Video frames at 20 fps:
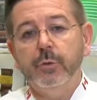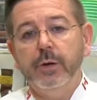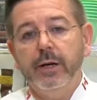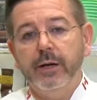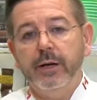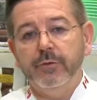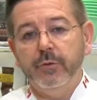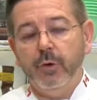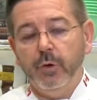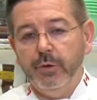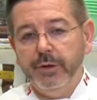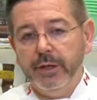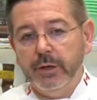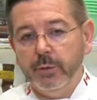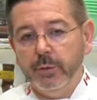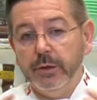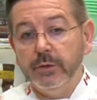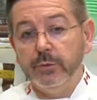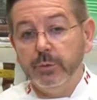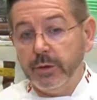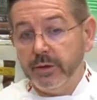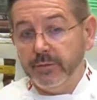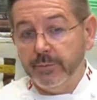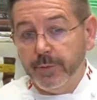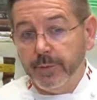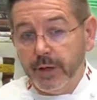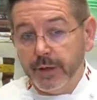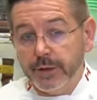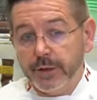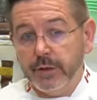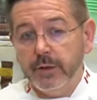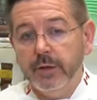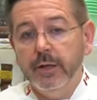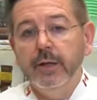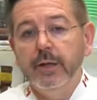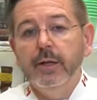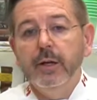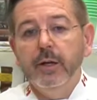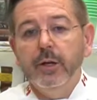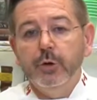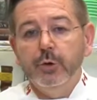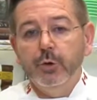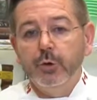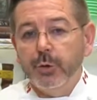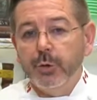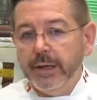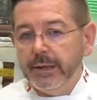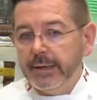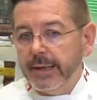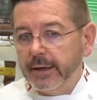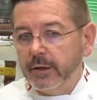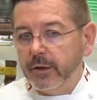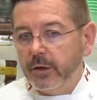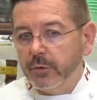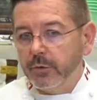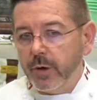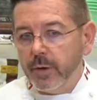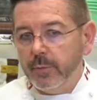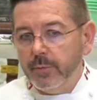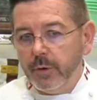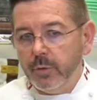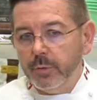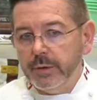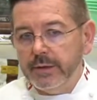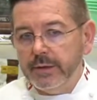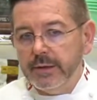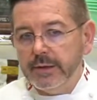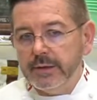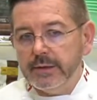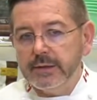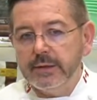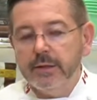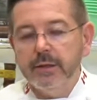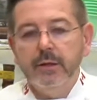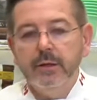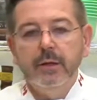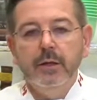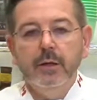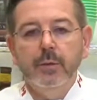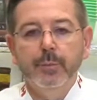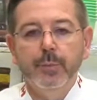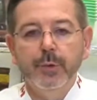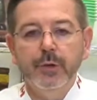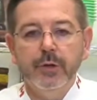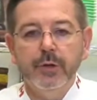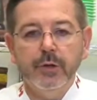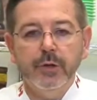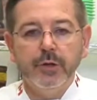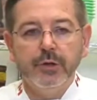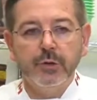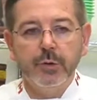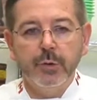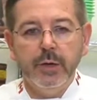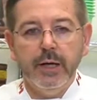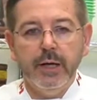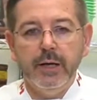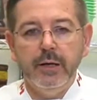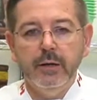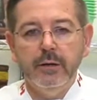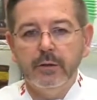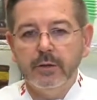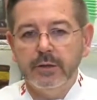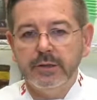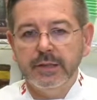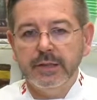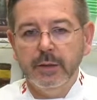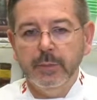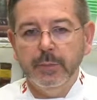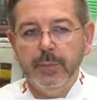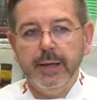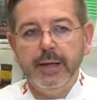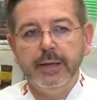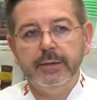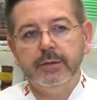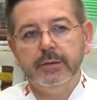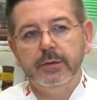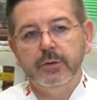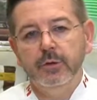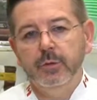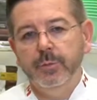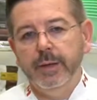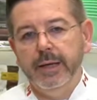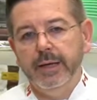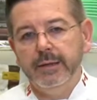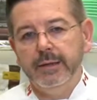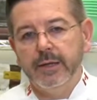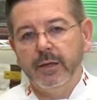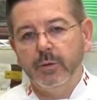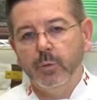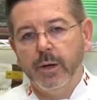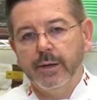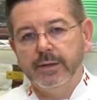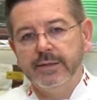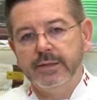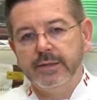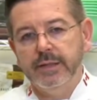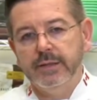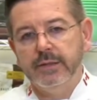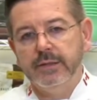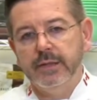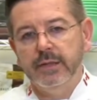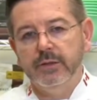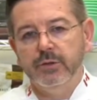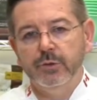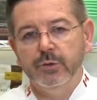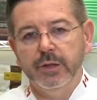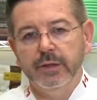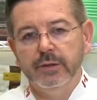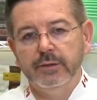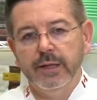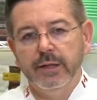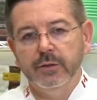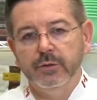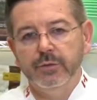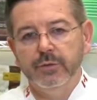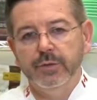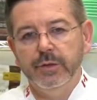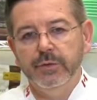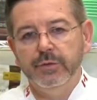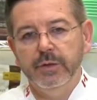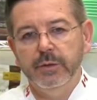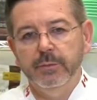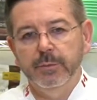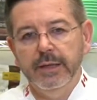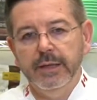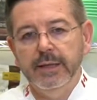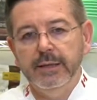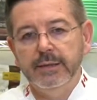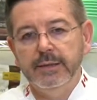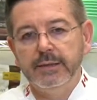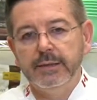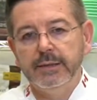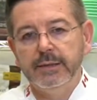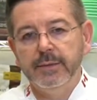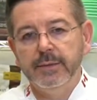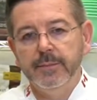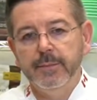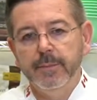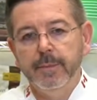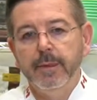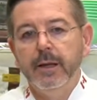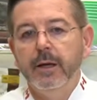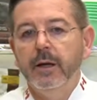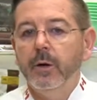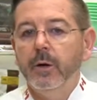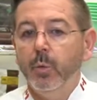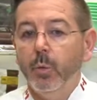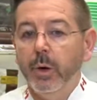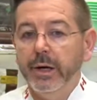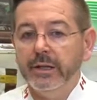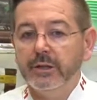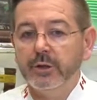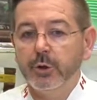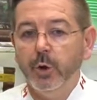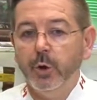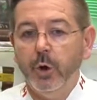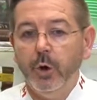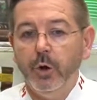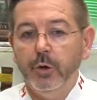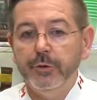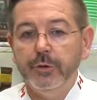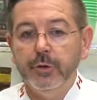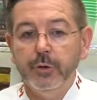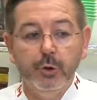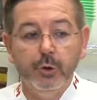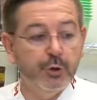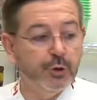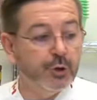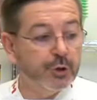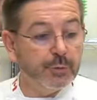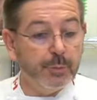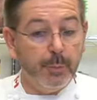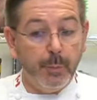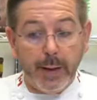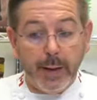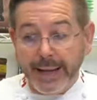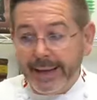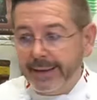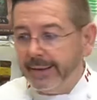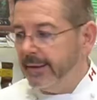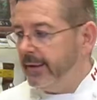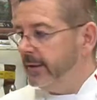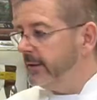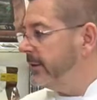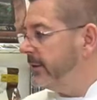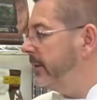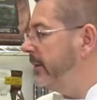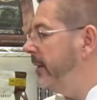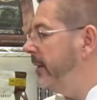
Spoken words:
we have all the ingredients, we have butter. You create like a crumble with this, put it on a tray, on a silpat, you bake it at 160 during 10 to 15 minutes. When it's cold, you just blend it